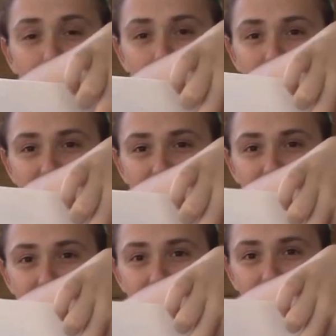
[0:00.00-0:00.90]
the balloon
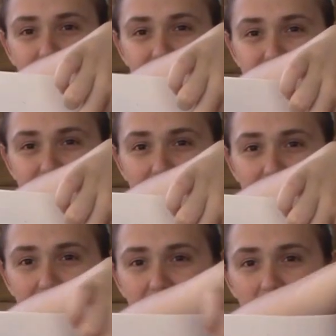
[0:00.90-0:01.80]
is gone just
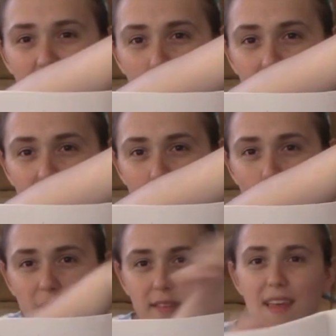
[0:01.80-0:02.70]
there, but then
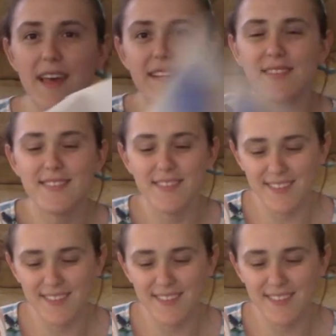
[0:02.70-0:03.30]
what's this?